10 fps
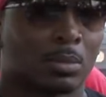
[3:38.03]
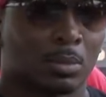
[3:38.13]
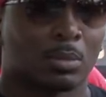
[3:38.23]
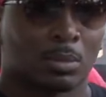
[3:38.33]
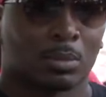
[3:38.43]

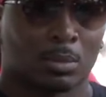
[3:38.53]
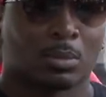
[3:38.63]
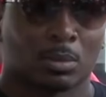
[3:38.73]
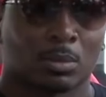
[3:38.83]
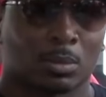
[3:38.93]

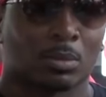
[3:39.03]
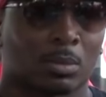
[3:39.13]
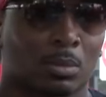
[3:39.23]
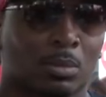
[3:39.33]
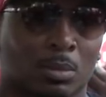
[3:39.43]

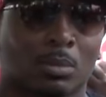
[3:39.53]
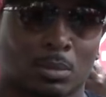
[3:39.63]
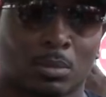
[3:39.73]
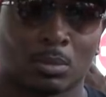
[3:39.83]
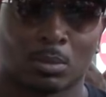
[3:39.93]

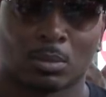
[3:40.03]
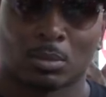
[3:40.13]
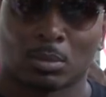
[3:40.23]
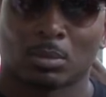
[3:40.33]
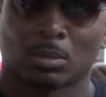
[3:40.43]

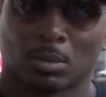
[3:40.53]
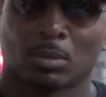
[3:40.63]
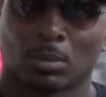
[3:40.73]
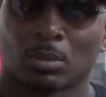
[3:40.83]
[no speech]